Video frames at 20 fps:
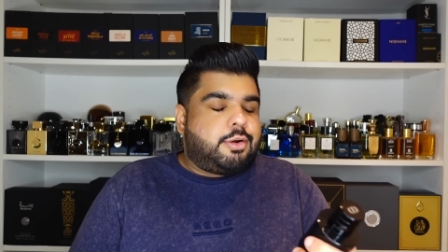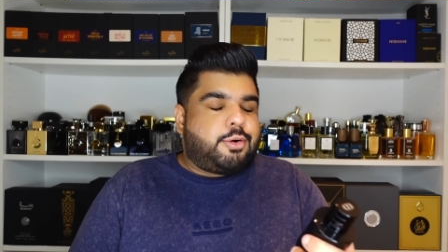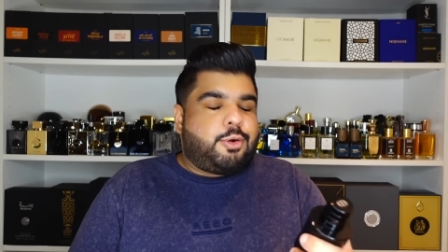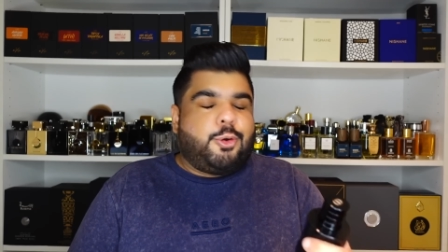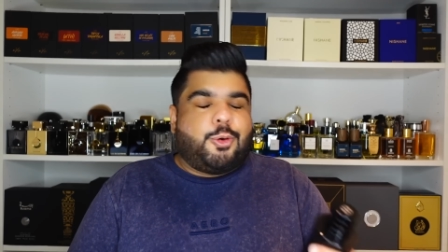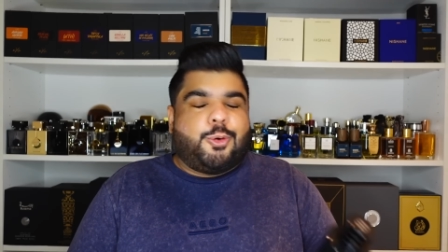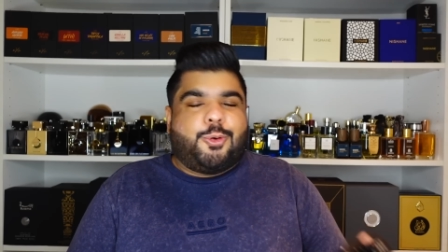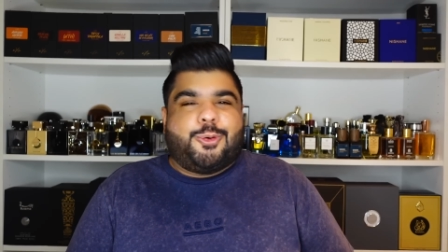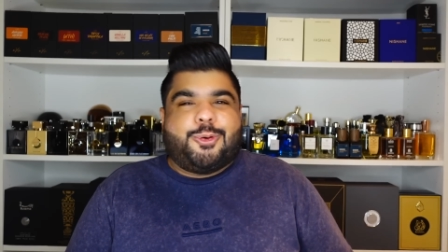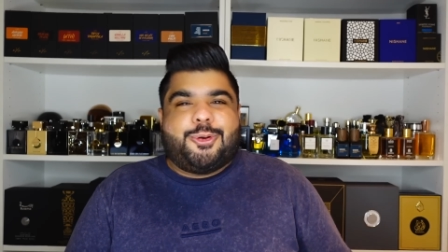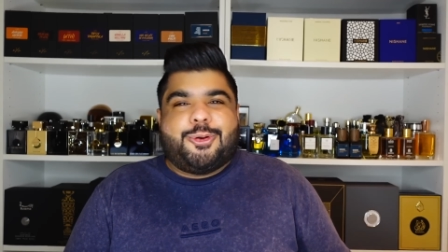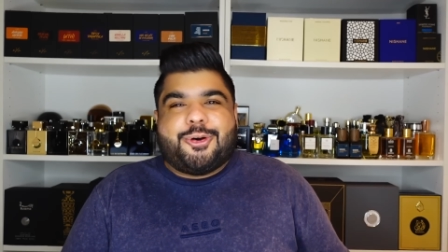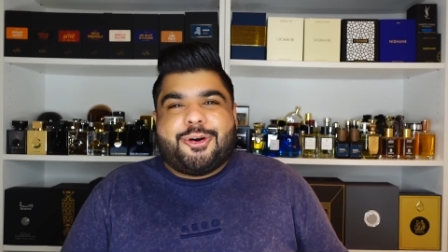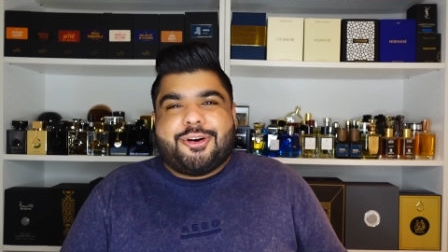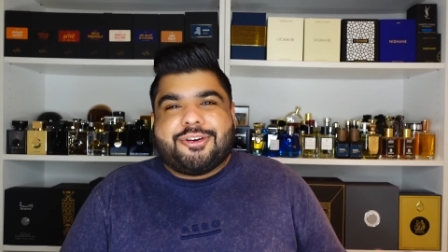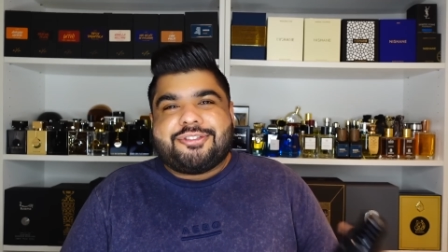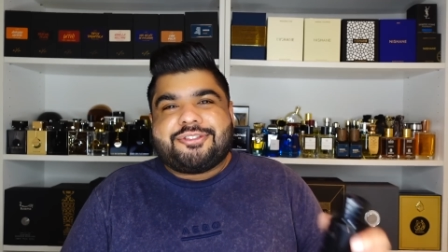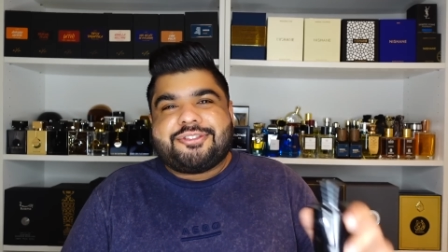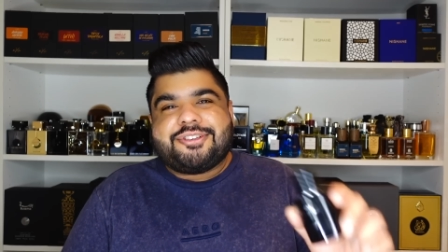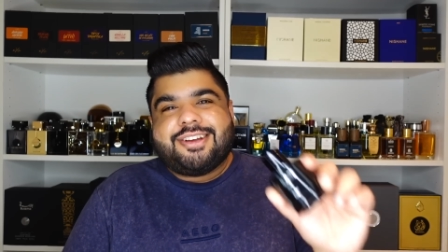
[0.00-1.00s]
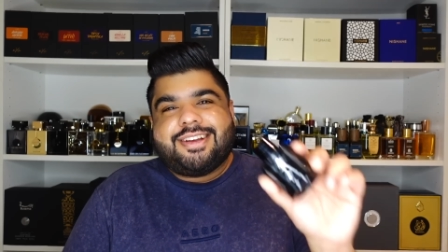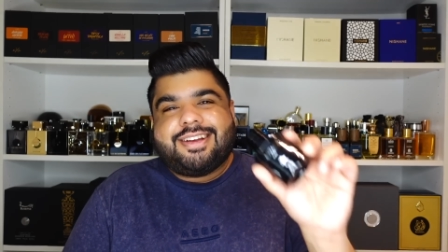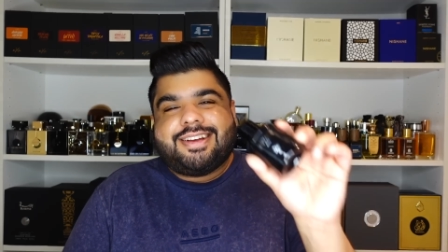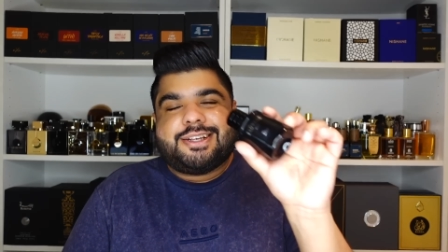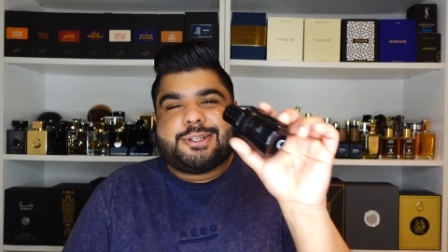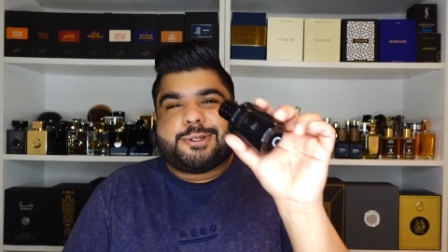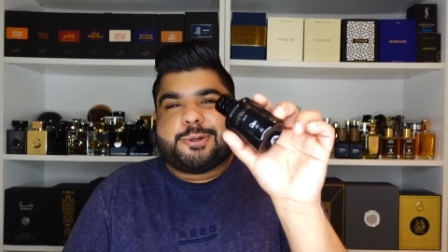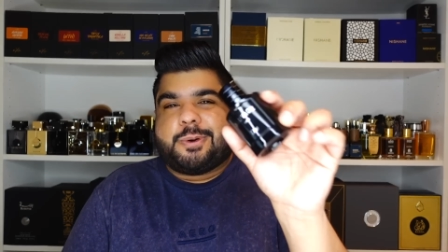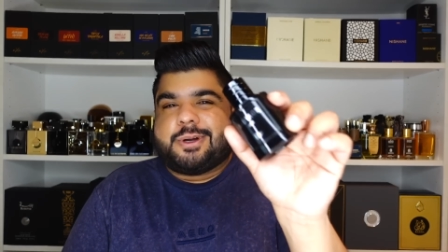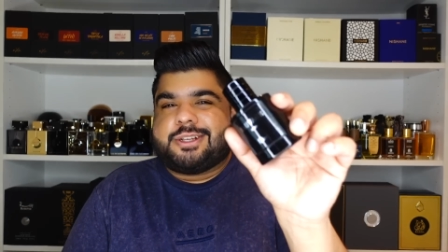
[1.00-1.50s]
clone of
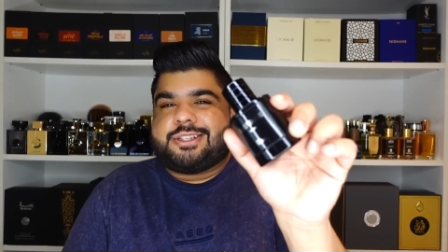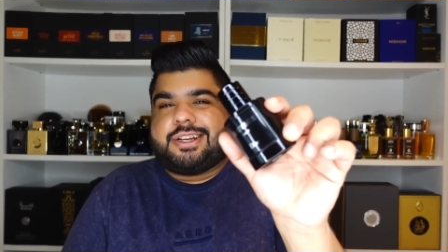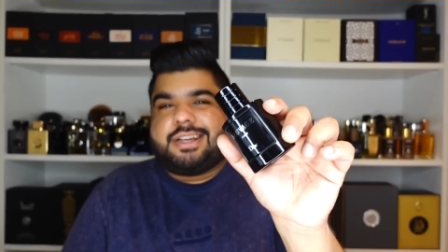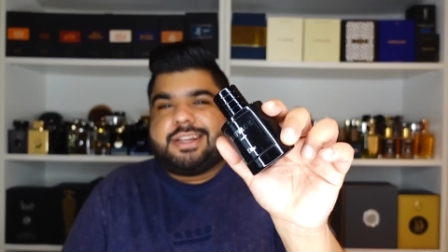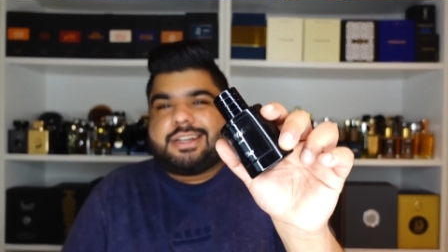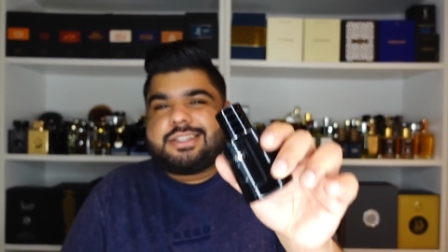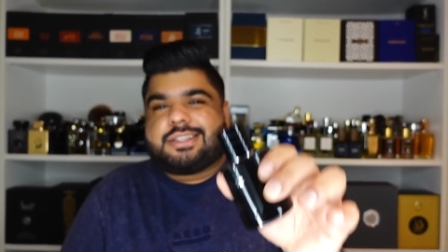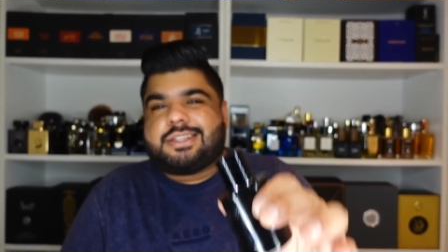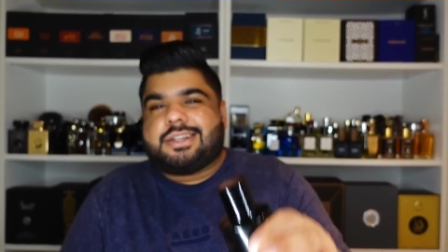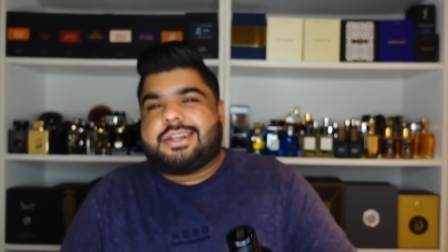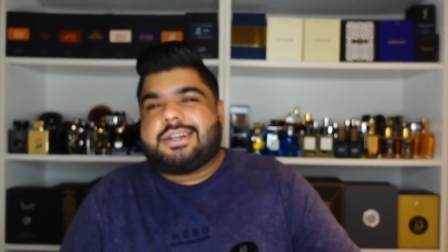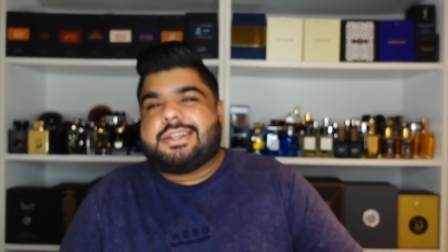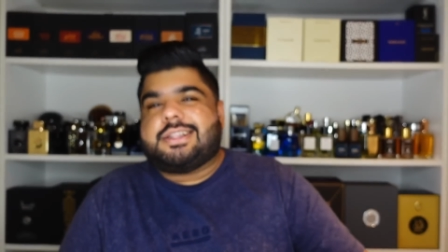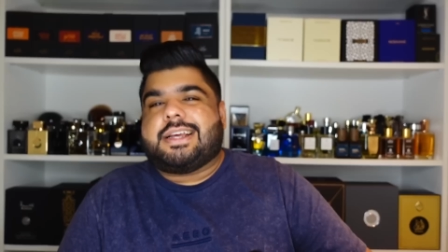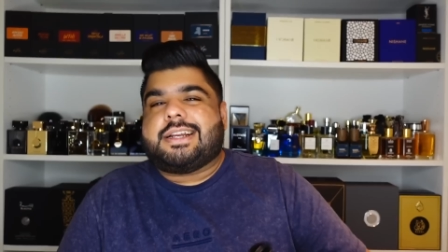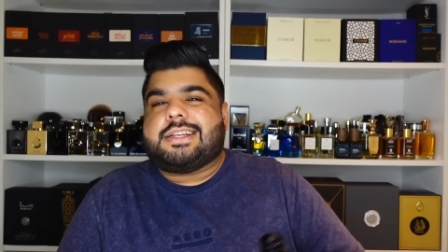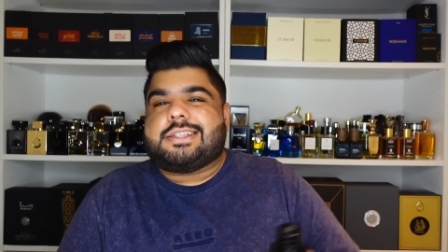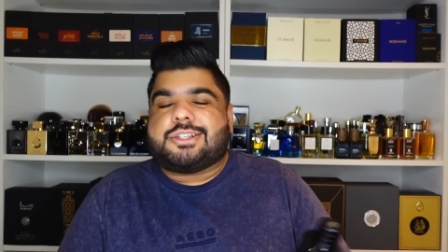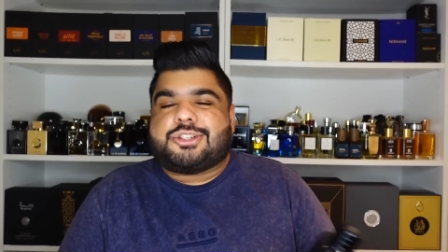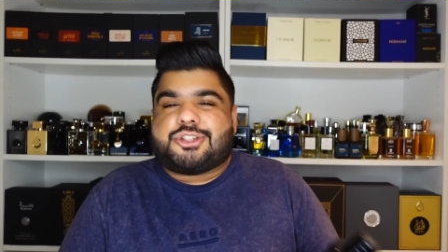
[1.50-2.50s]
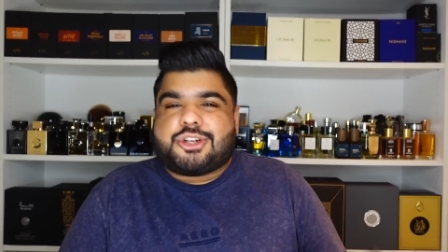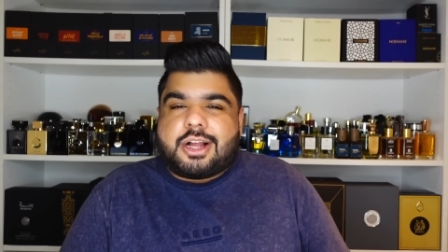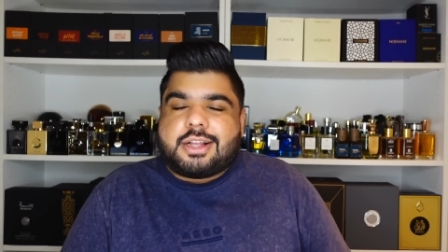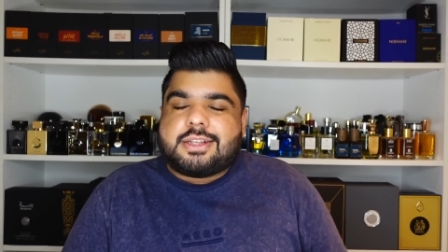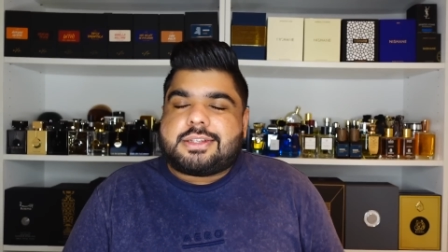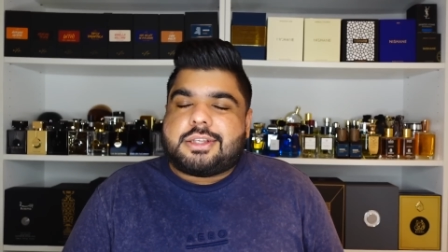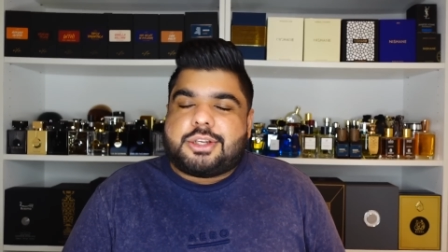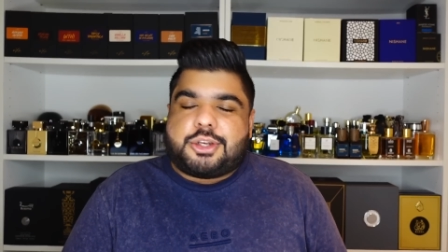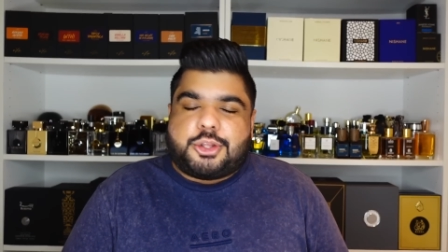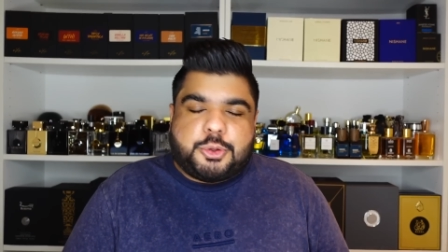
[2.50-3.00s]
Sauvage Elixir there is a
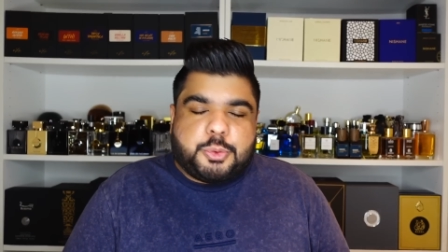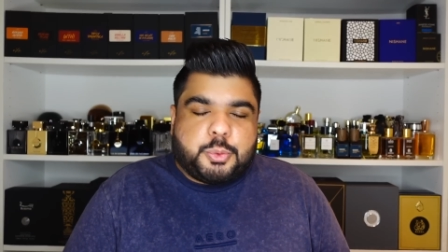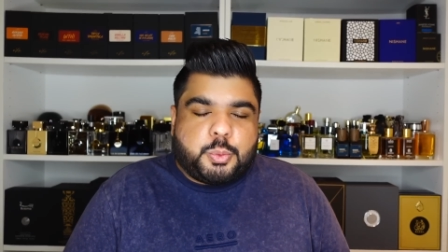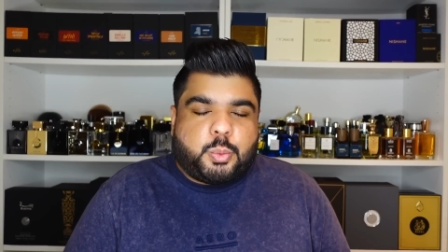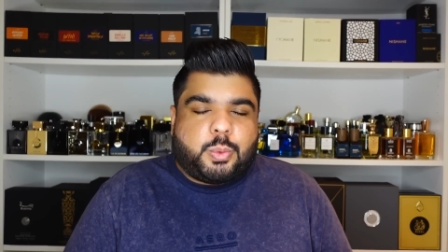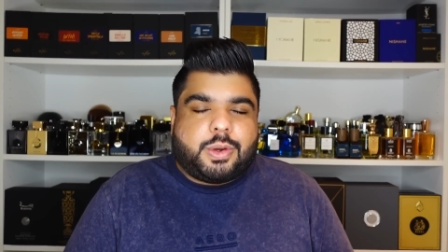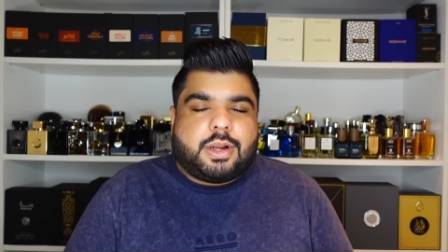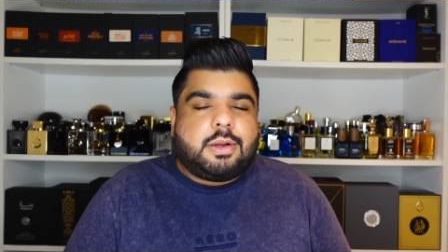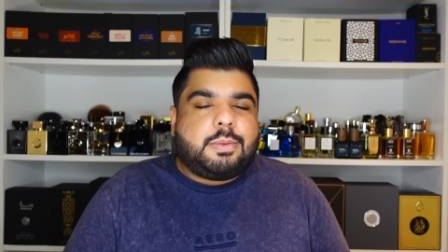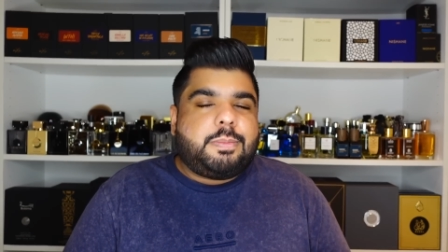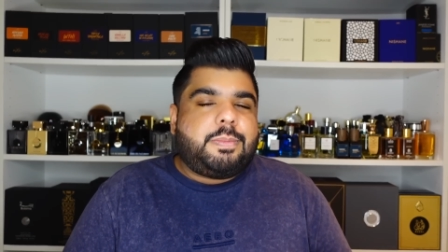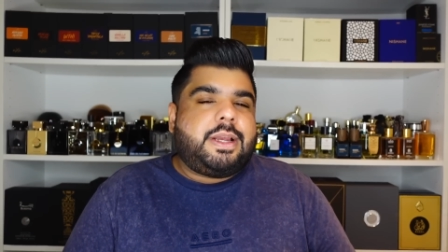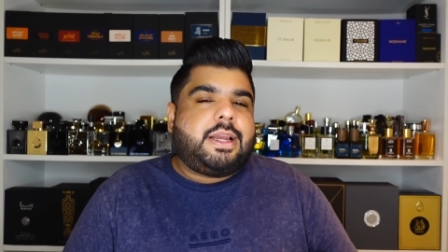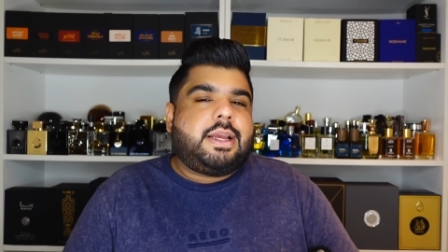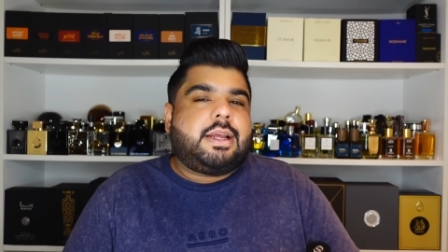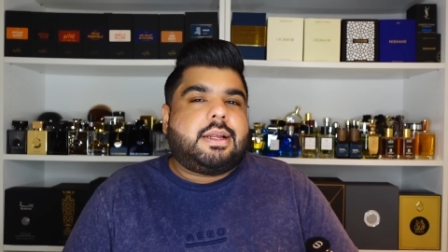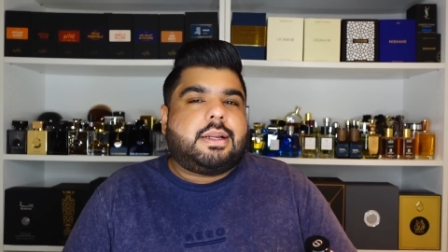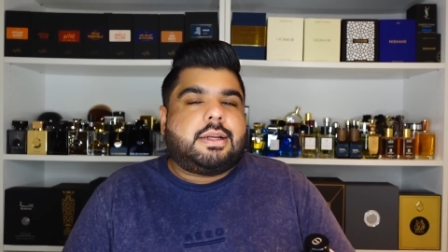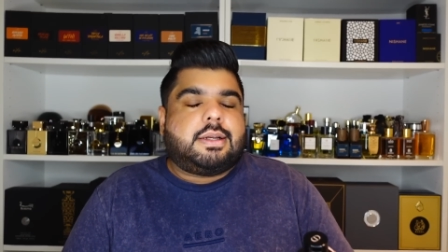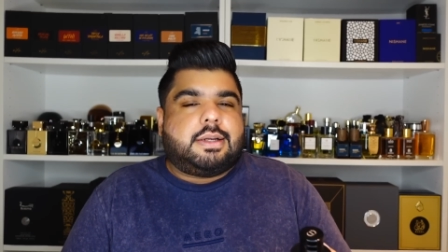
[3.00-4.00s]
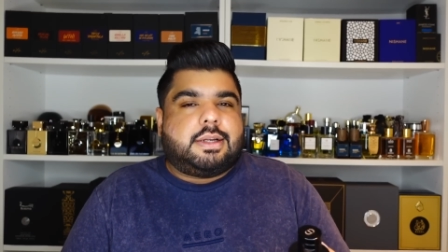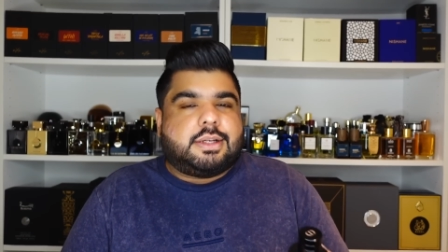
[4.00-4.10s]
chance that you will be